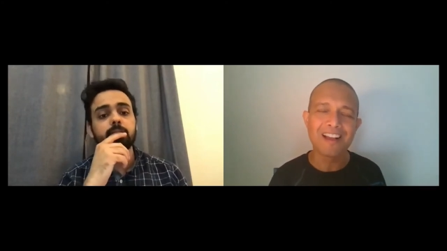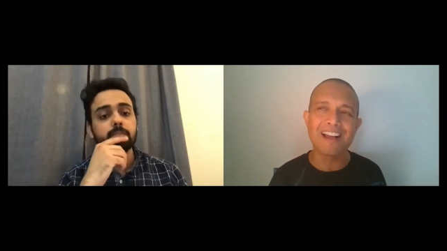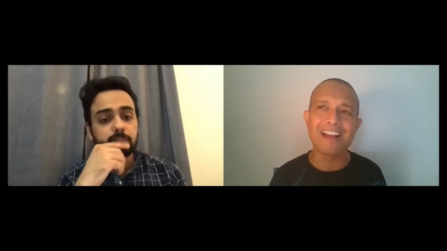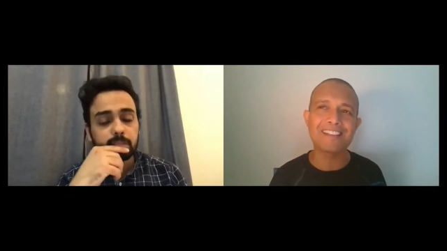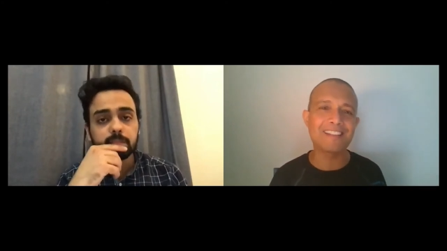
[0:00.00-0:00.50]

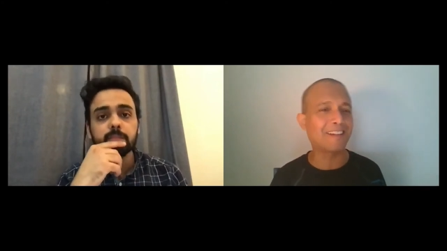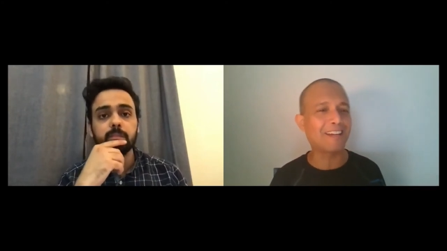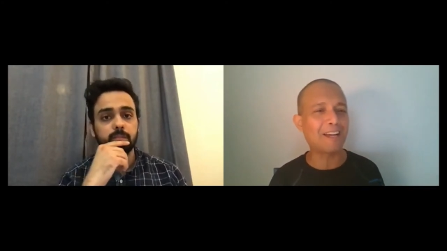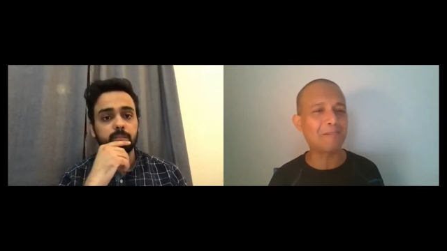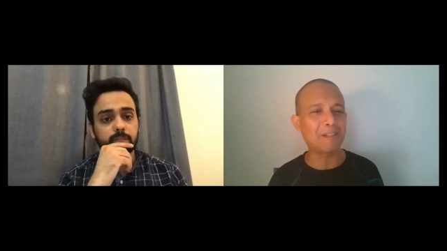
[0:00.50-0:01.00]
Speaker 1: And here
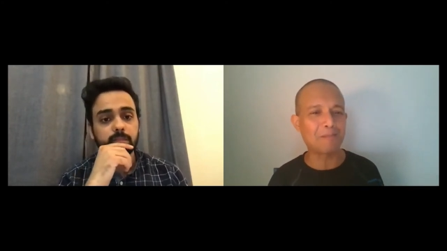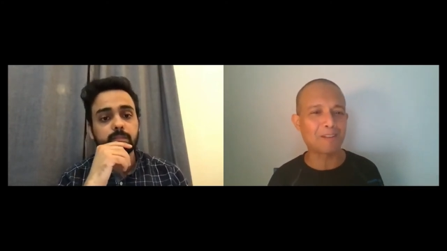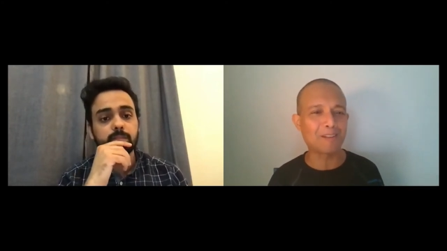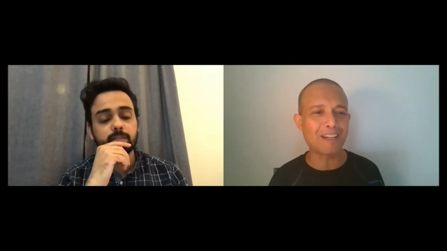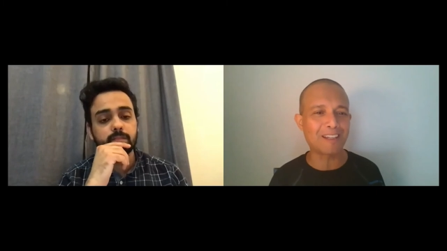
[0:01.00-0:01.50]
I am in
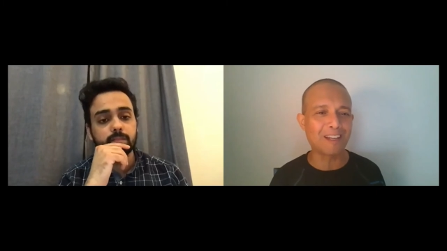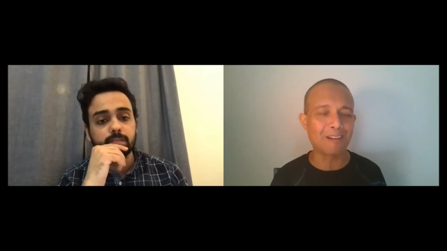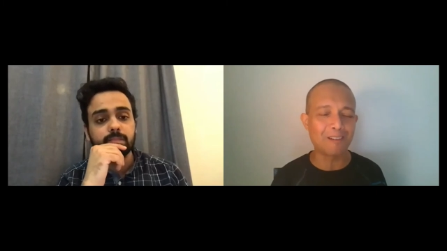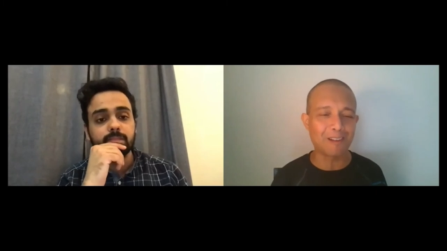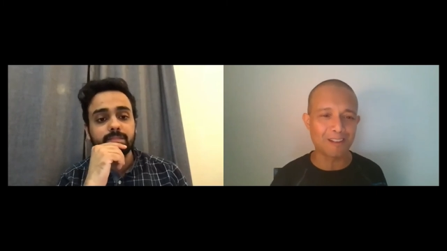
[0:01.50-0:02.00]
Baroda
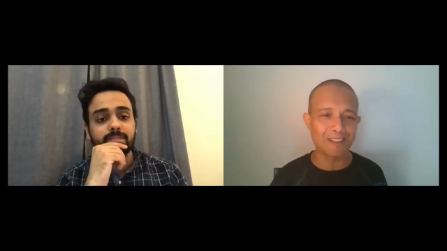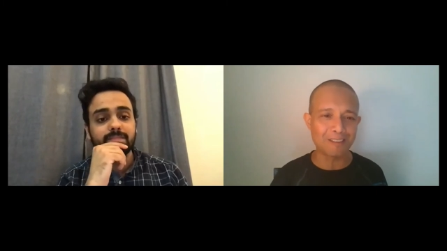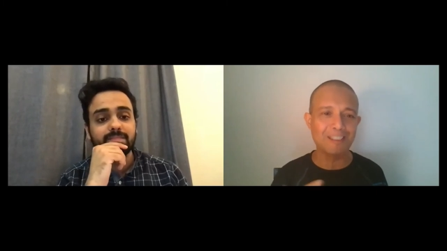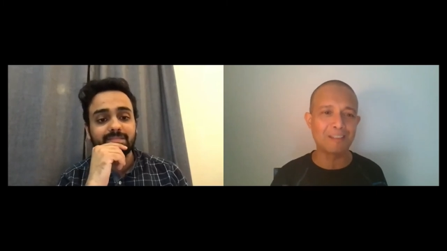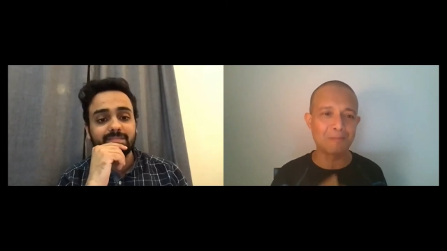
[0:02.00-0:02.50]
now, or
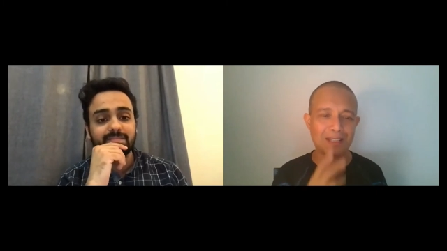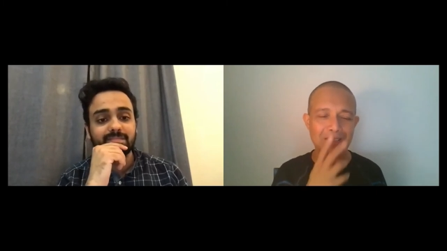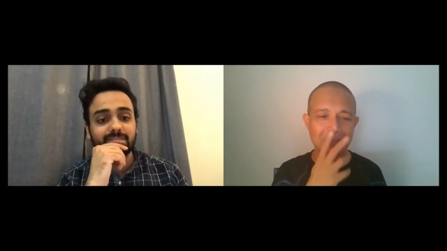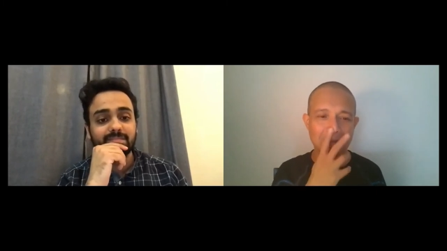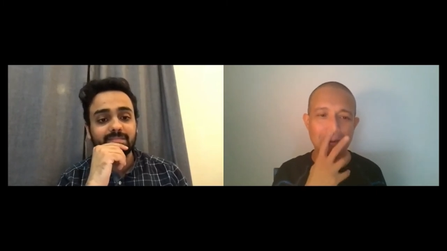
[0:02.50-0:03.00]
even in
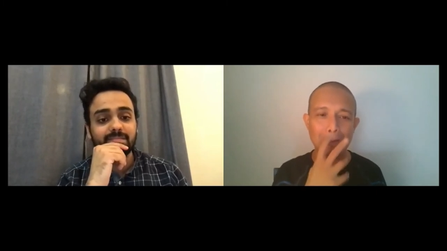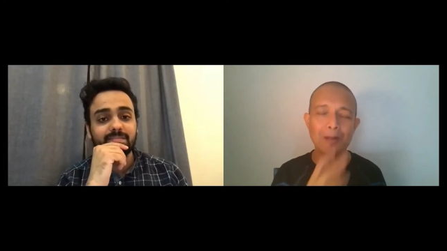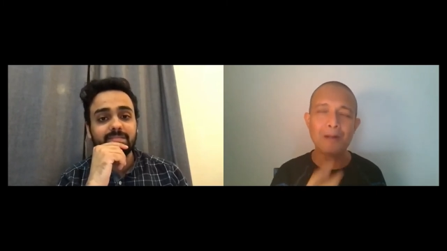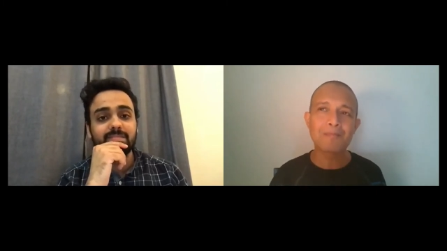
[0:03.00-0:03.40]
Mexico.